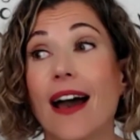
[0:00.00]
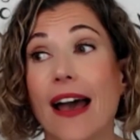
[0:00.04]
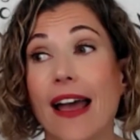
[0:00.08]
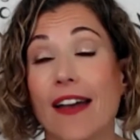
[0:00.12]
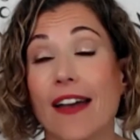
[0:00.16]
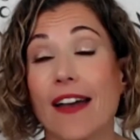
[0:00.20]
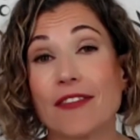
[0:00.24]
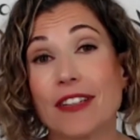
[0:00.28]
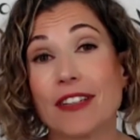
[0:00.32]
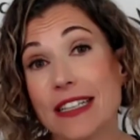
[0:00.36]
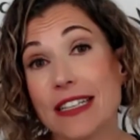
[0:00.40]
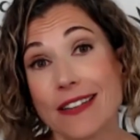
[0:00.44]
I
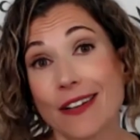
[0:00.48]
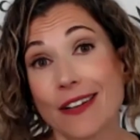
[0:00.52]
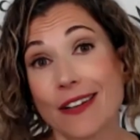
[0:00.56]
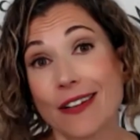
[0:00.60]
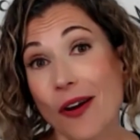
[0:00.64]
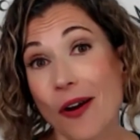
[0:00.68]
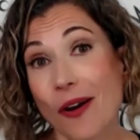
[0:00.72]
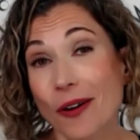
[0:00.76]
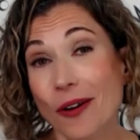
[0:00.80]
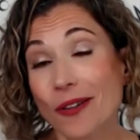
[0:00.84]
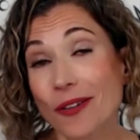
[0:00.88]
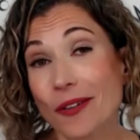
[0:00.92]
have detailed
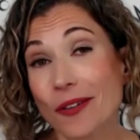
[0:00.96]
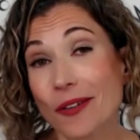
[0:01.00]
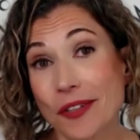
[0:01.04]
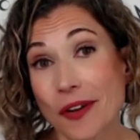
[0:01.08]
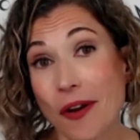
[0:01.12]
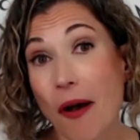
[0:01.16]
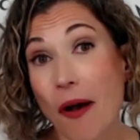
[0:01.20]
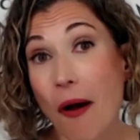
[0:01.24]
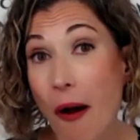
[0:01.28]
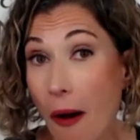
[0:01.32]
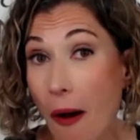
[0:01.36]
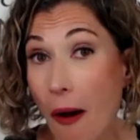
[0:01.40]
articles
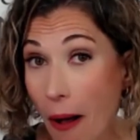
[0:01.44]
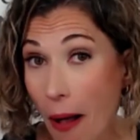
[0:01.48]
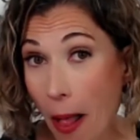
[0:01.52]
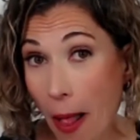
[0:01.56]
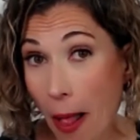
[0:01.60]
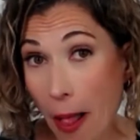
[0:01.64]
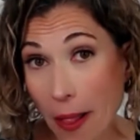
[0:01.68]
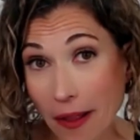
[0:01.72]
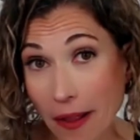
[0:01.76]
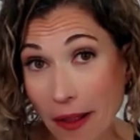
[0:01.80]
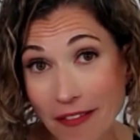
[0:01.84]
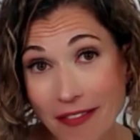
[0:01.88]
on
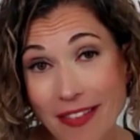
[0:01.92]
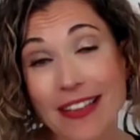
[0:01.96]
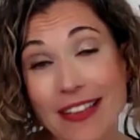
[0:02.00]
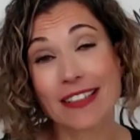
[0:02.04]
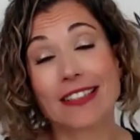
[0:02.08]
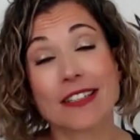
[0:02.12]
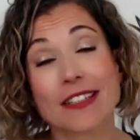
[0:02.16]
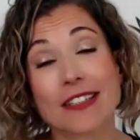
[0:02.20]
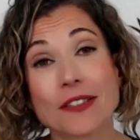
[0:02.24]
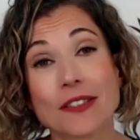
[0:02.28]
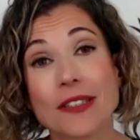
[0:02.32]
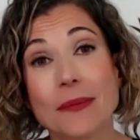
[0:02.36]
all of the
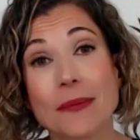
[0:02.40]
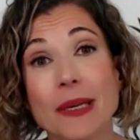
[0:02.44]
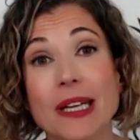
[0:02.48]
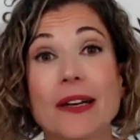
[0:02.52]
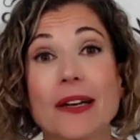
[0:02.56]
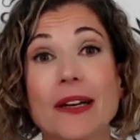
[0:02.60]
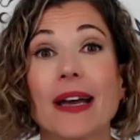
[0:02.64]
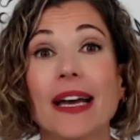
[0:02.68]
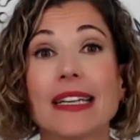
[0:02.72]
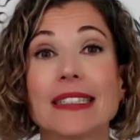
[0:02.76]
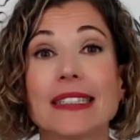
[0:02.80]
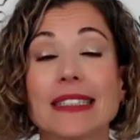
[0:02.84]
essential
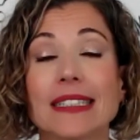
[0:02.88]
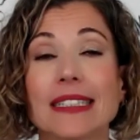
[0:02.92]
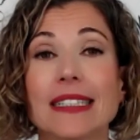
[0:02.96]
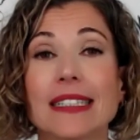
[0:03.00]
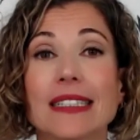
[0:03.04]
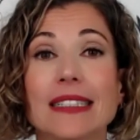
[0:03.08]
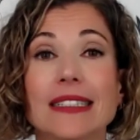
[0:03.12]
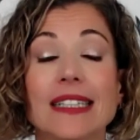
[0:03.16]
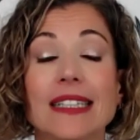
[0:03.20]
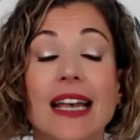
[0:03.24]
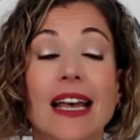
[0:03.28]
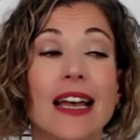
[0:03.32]
amino
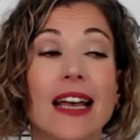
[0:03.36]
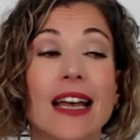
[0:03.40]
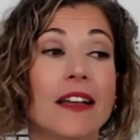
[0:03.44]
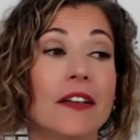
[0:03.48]
acids.